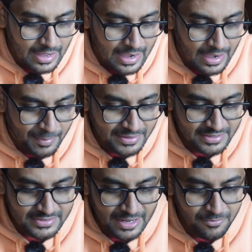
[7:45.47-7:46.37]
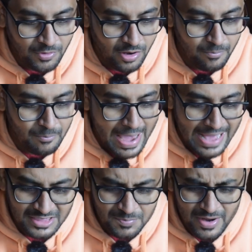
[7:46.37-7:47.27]
uh, but this time from
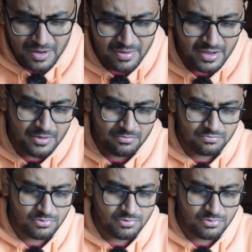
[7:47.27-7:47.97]
math department and